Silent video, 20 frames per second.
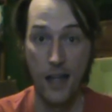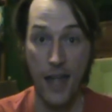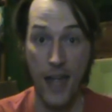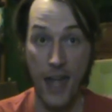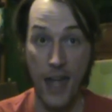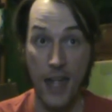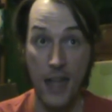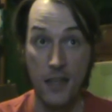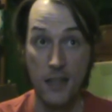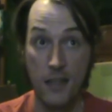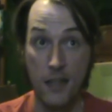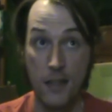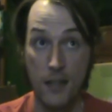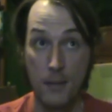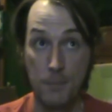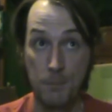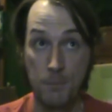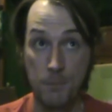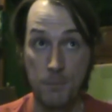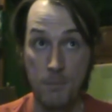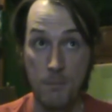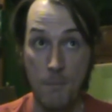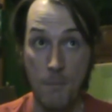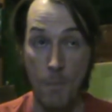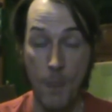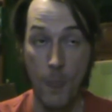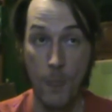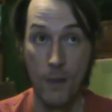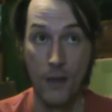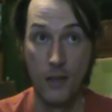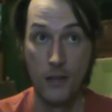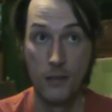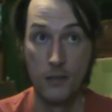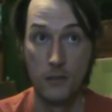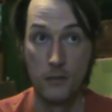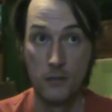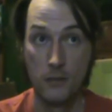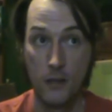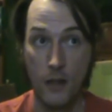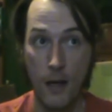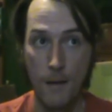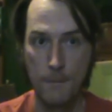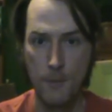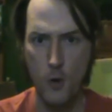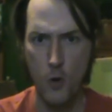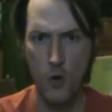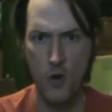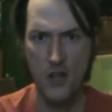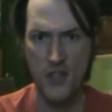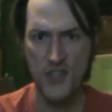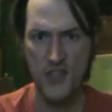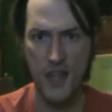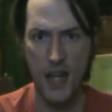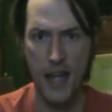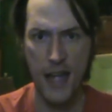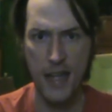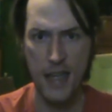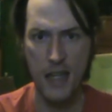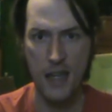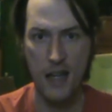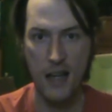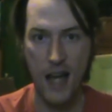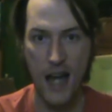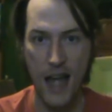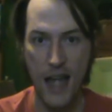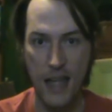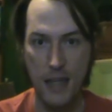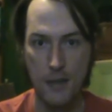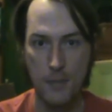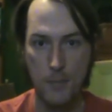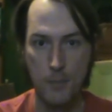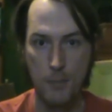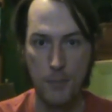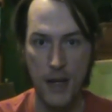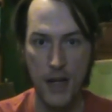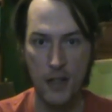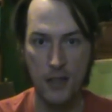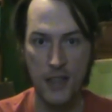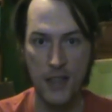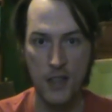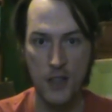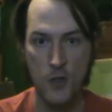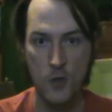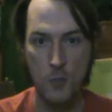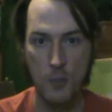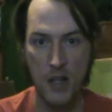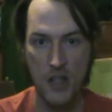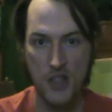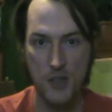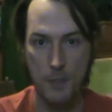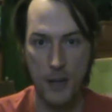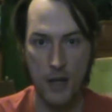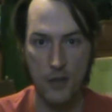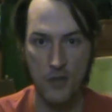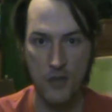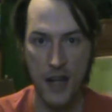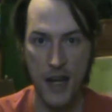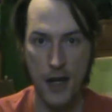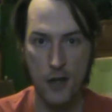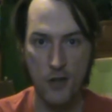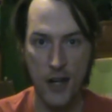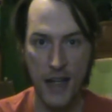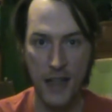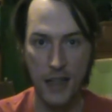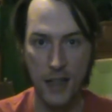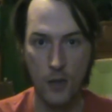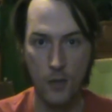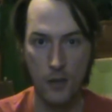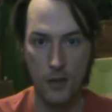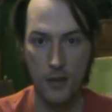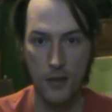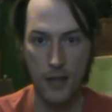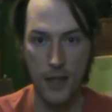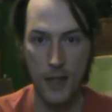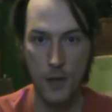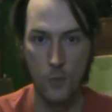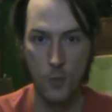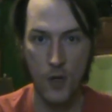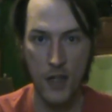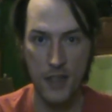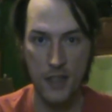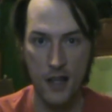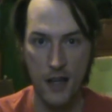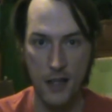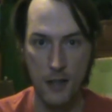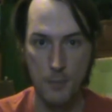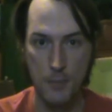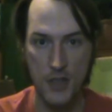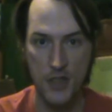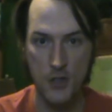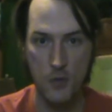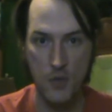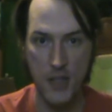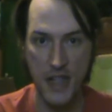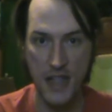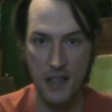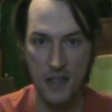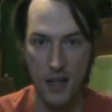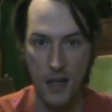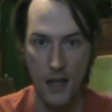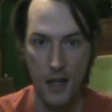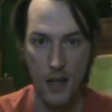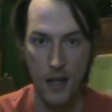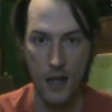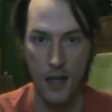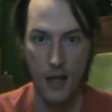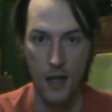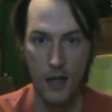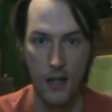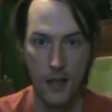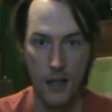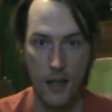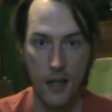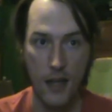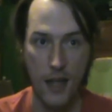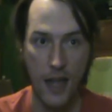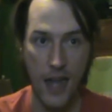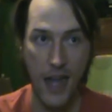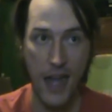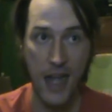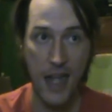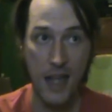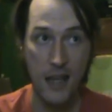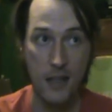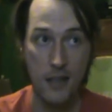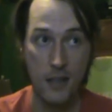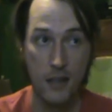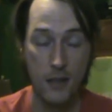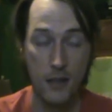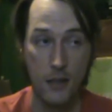and of course I barely knew much about narrating and whatnot in between. And